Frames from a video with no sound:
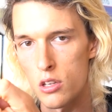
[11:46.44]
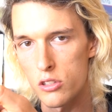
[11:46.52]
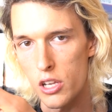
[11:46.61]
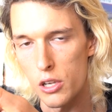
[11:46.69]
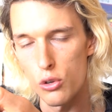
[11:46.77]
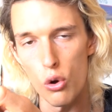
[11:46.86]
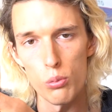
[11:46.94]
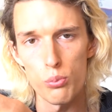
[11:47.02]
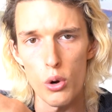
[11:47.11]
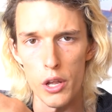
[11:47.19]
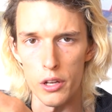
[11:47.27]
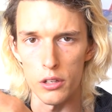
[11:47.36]
Sell your own
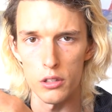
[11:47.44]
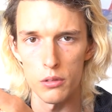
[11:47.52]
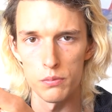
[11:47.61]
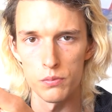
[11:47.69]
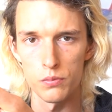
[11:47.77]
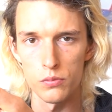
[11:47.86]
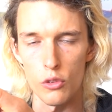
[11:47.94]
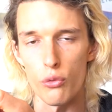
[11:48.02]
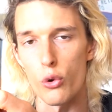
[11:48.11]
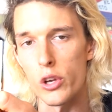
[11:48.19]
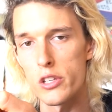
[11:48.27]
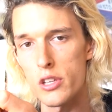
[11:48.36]
product.
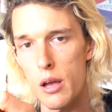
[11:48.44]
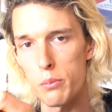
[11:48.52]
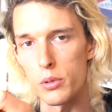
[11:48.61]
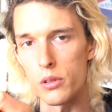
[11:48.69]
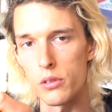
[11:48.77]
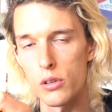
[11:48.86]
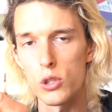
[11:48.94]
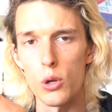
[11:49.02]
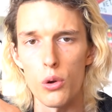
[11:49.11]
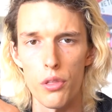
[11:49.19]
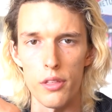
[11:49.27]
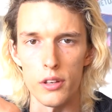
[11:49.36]
For example,
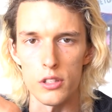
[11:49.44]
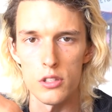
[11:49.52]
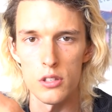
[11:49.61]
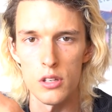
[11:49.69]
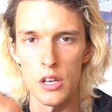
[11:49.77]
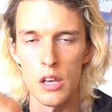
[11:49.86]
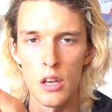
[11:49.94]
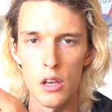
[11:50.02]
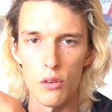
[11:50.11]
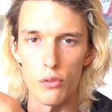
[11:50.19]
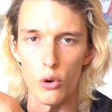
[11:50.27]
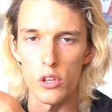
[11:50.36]
clothing.
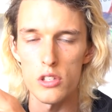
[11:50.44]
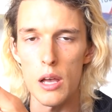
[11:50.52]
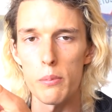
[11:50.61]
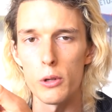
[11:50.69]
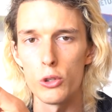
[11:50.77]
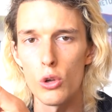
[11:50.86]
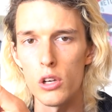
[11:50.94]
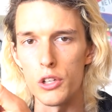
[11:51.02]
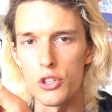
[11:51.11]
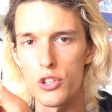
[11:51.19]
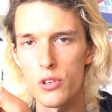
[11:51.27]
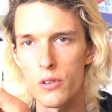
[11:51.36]
For example,
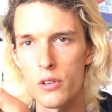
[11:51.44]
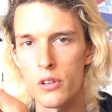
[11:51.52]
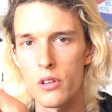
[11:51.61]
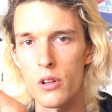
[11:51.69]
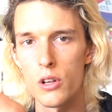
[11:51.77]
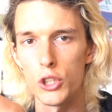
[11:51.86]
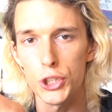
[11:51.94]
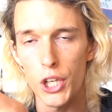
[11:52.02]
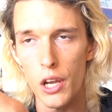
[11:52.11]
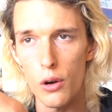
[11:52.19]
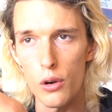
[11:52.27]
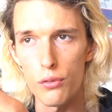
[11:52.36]
knowledge.
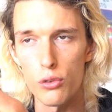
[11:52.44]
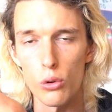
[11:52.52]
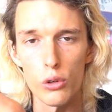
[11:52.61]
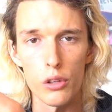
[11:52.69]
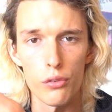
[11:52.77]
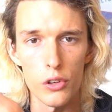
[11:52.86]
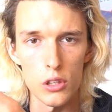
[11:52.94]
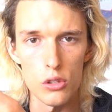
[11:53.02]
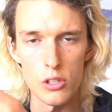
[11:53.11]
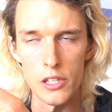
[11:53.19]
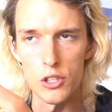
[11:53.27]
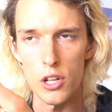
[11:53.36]
Share if you're in the
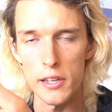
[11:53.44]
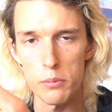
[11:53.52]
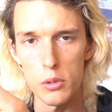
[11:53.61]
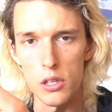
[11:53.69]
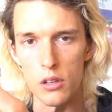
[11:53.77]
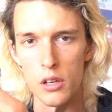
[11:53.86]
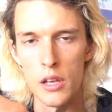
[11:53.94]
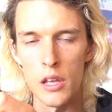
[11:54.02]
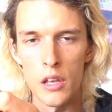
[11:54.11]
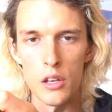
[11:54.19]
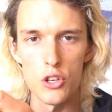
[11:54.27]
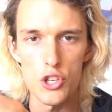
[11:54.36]
fitness niche like me.
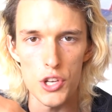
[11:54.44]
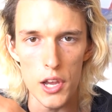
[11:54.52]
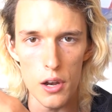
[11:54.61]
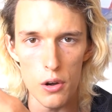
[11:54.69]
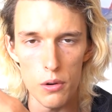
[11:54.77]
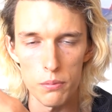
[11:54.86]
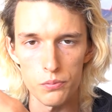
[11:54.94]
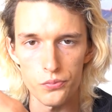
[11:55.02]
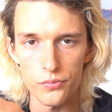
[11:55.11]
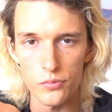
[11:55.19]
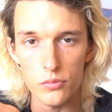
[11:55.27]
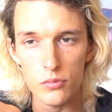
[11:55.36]
Share
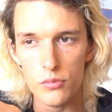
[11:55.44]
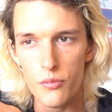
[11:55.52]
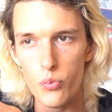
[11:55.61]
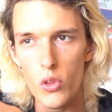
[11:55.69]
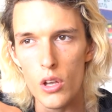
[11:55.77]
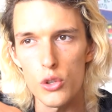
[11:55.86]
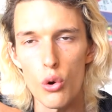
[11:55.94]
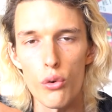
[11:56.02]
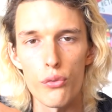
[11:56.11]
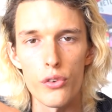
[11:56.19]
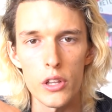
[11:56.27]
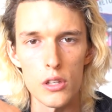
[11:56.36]
your
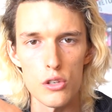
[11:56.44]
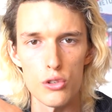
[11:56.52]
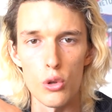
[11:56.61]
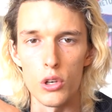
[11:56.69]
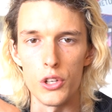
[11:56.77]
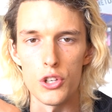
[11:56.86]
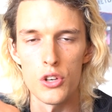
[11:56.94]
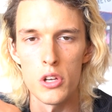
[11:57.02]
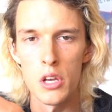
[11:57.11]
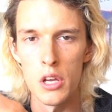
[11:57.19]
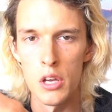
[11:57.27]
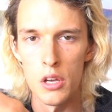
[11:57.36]
fitness knowledge.
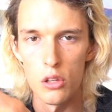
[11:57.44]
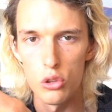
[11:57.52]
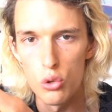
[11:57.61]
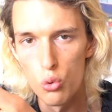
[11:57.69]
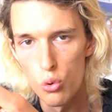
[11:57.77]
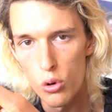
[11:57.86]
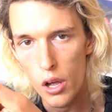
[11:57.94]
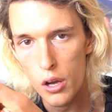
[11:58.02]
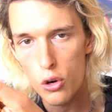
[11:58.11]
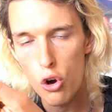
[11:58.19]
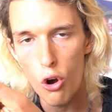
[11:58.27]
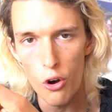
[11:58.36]
Do
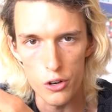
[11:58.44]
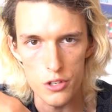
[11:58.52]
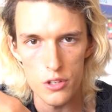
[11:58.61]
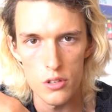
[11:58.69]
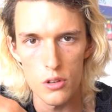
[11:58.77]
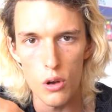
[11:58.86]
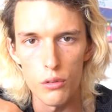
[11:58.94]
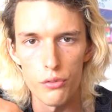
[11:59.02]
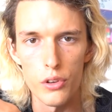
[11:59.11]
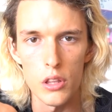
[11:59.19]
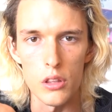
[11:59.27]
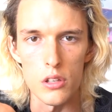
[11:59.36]
a course on
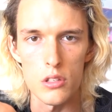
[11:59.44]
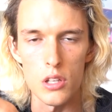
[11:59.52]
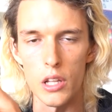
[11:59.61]
fitness.